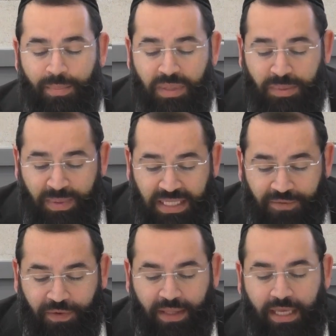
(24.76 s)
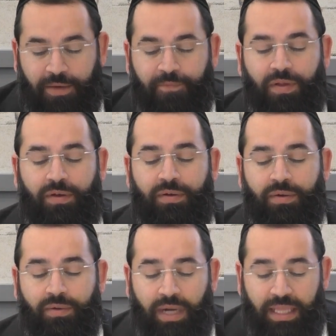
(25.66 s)
specifically
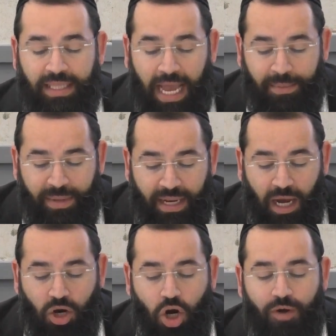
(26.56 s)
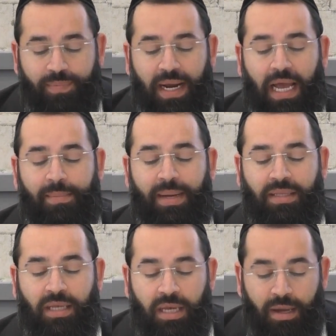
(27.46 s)
for Eldad ben Yaakov, Bracha
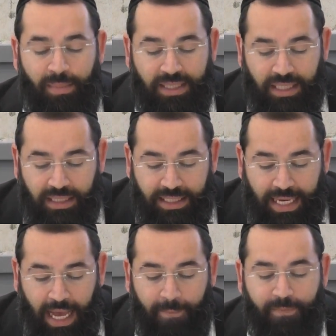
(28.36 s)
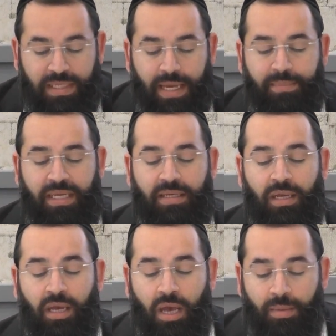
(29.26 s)
bat Marcel Dina,
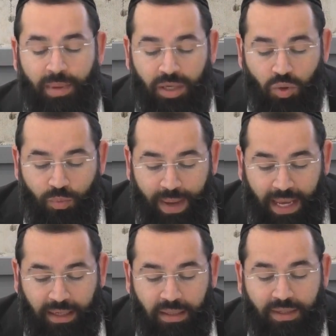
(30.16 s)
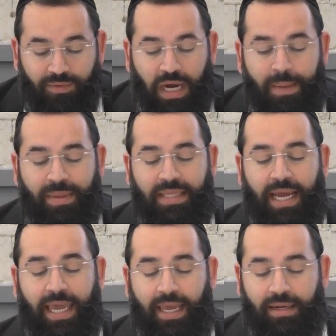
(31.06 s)
Benyamin ben Reuben, Devorah bat
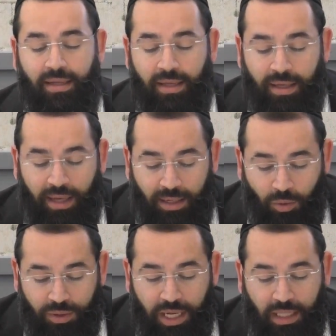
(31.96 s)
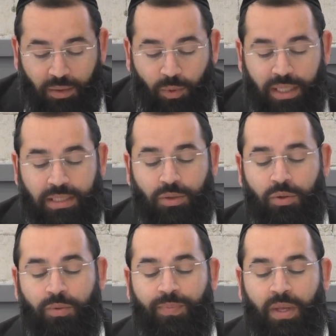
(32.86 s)
Rachel, and all the other ones who